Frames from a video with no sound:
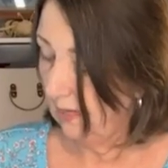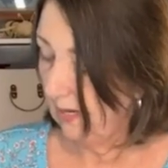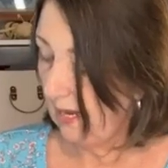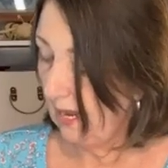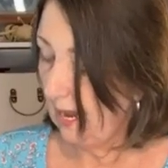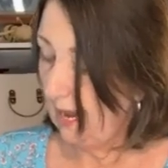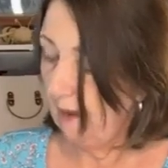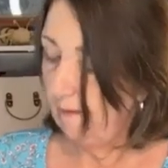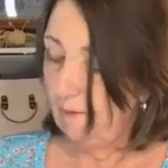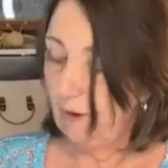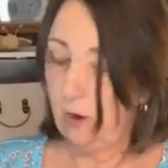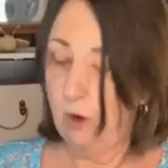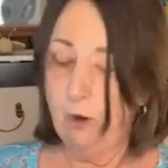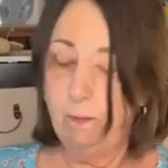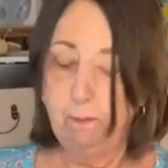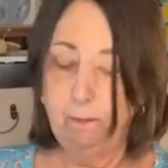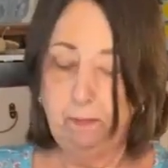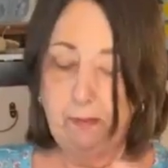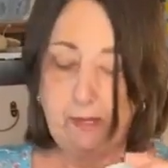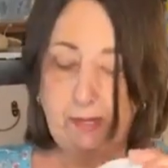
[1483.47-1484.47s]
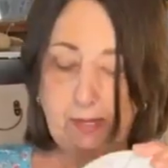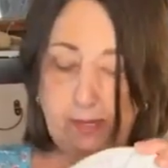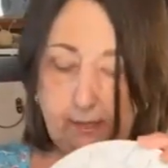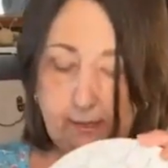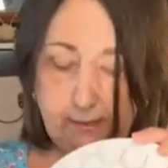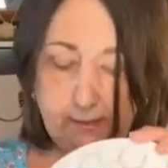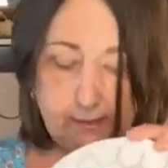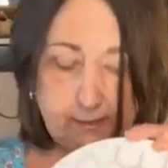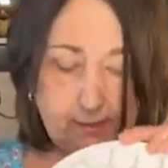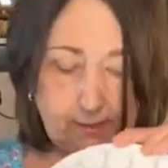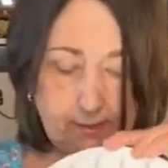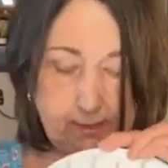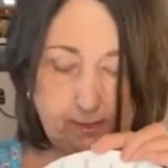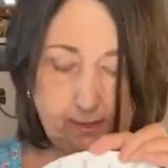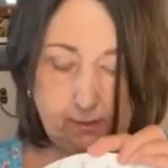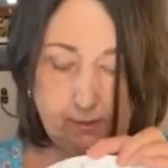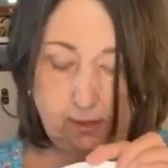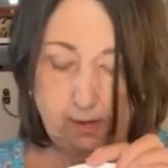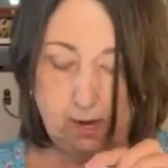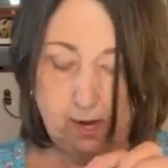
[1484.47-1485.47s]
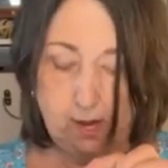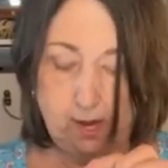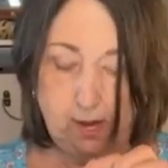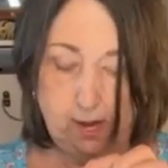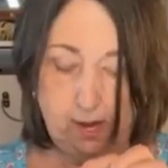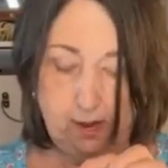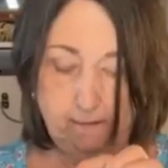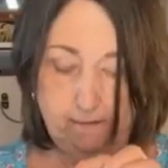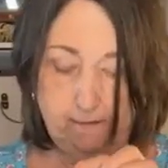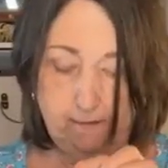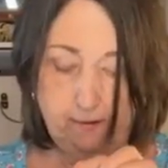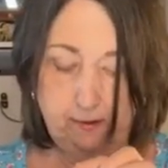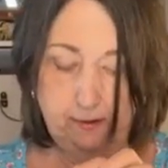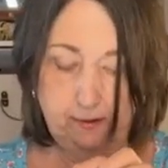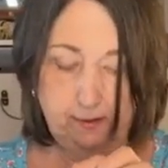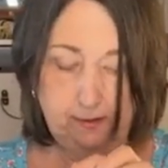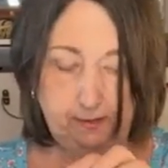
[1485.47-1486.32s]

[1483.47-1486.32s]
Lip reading: We have our bees in our hive